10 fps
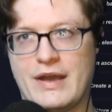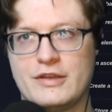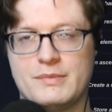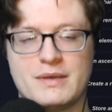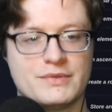
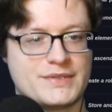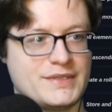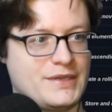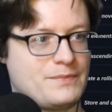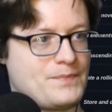you'll be able to see.
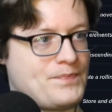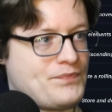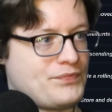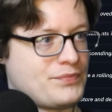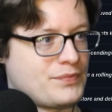
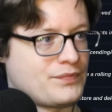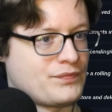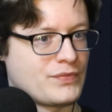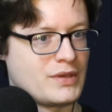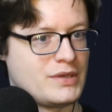
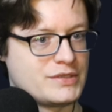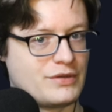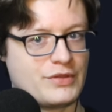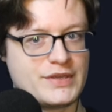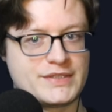
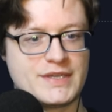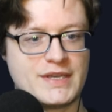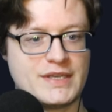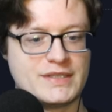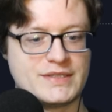So this
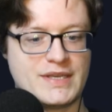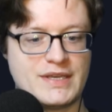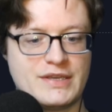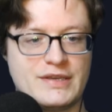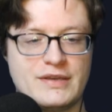is
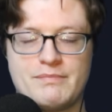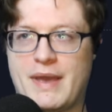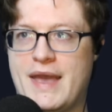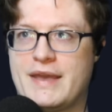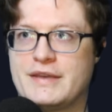the
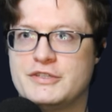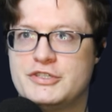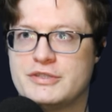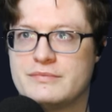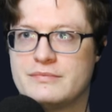
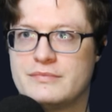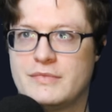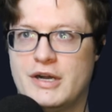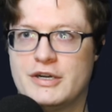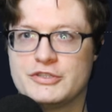page
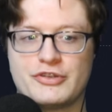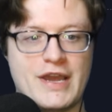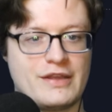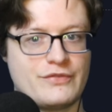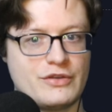on
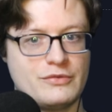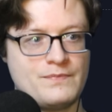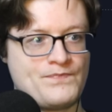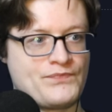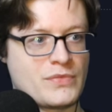TradingView
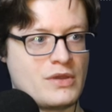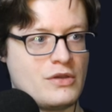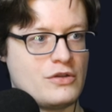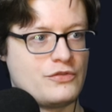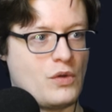
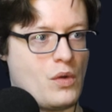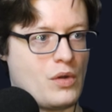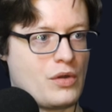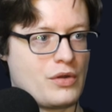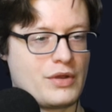
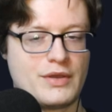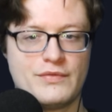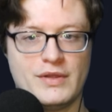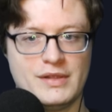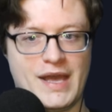for
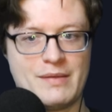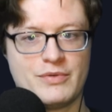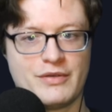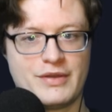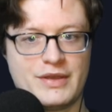the
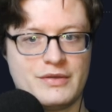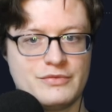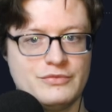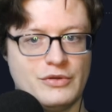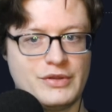library
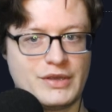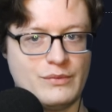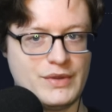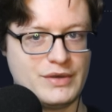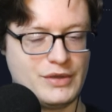
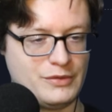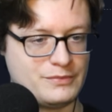RollingWindow.